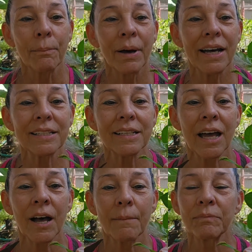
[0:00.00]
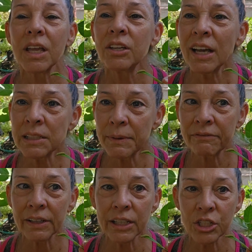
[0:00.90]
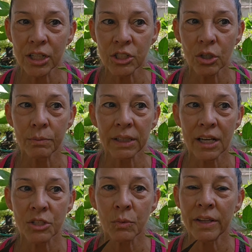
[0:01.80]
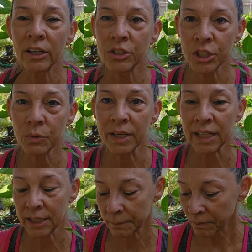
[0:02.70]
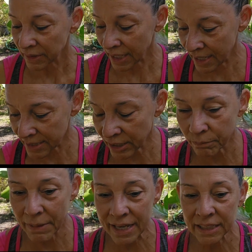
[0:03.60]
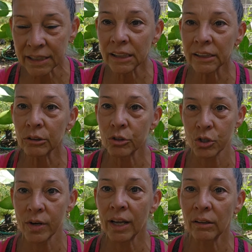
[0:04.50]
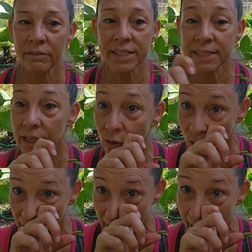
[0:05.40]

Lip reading: But you have to be very gentle, because what they're doing is they're making a little trail of silk,